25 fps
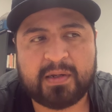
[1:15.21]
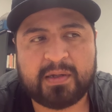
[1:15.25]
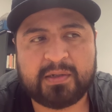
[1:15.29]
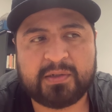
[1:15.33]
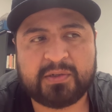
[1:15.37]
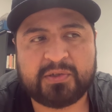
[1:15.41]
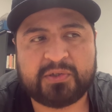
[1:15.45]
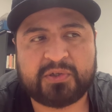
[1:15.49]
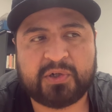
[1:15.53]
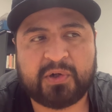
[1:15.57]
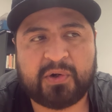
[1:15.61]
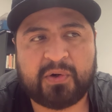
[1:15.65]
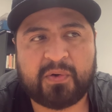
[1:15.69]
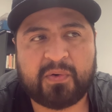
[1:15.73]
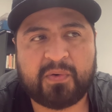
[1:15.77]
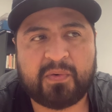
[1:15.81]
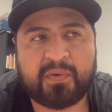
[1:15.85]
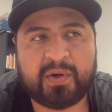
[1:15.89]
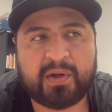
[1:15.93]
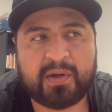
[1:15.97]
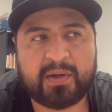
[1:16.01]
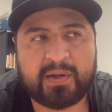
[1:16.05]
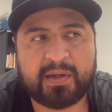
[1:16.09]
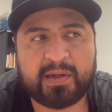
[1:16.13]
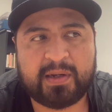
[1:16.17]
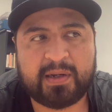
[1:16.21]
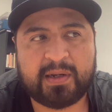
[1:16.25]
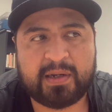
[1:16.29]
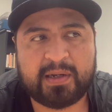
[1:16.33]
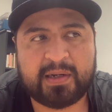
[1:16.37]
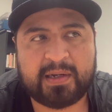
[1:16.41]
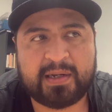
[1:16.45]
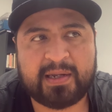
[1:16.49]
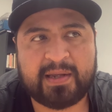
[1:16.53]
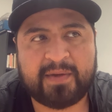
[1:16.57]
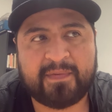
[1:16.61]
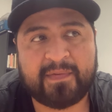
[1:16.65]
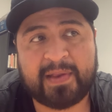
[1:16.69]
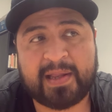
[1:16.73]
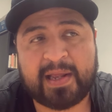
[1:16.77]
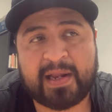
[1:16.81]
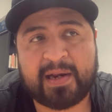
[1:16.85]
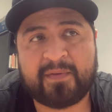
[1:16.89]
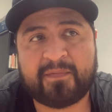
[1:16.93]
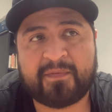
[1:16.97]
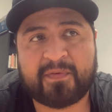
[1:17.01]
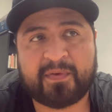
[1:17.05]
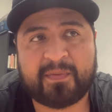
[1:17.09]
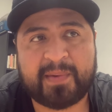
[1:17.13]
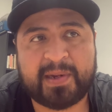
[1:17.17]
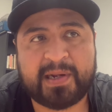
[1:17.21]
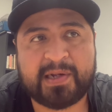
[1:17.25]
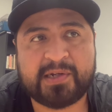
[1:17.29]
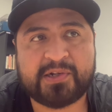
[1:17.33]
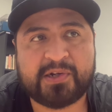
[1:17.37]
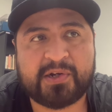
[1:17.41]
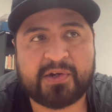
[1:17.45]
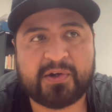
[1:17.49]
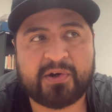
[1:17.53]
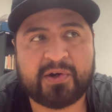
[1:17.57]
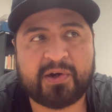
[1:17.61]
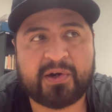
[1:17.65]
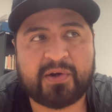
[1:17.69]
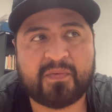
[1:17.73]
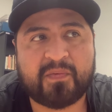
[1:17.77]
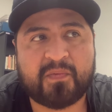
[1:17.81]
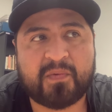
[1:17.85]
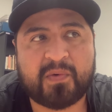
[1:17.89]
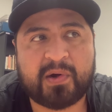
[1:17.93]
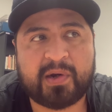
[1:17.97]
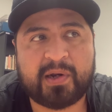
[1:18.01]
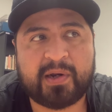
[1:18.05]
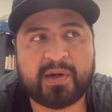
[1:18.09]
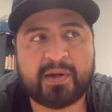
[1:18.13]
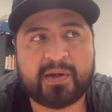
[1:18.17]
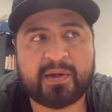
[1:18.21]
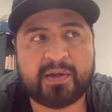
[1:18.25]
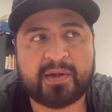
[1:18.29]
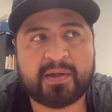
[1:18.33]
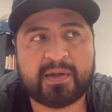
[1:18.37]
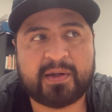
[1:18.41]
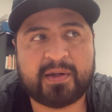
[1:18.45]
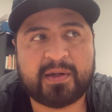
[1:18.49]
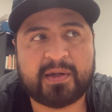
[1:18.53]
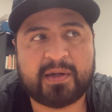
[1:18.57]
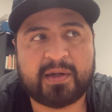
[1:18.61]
So, given that information, you're going to want to,